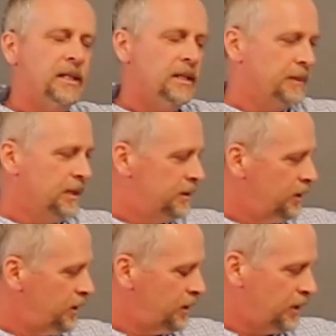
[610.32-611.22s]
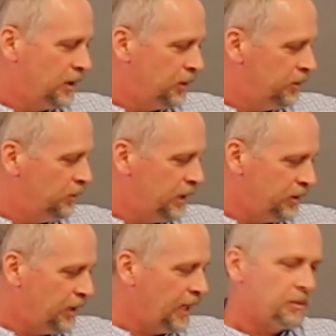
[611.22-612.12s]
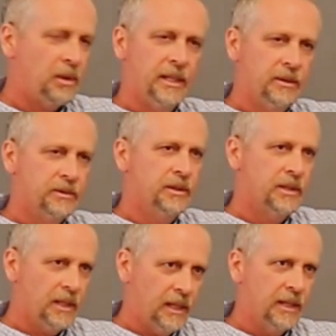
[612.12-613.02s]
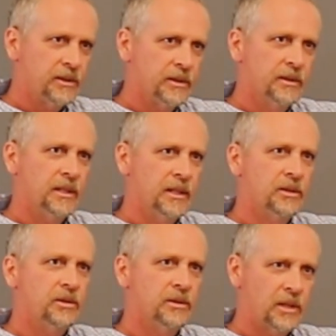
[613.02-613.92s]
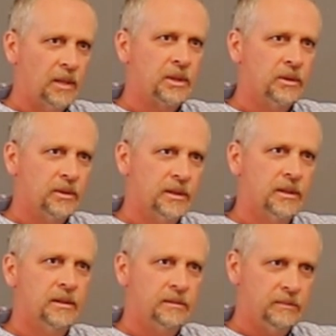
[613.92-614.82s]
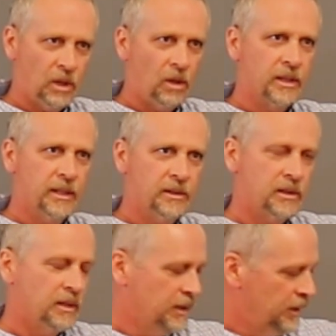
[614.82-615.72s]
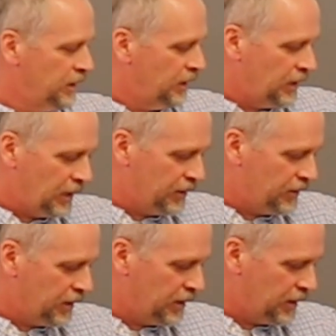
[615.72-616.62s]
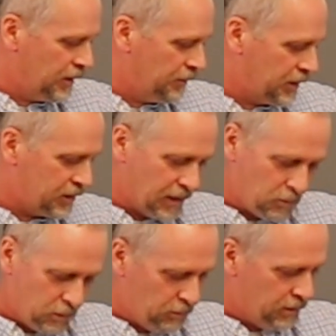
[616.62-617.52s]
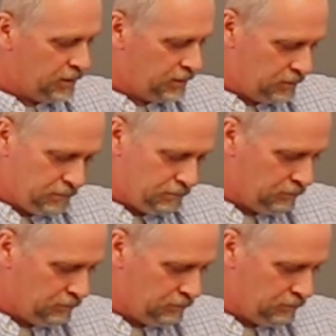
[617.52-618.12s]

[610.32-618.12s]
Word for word: about it. I mean, just, you know, read your data plate on your condenser to get your subcooling targets. And then, like I said, we're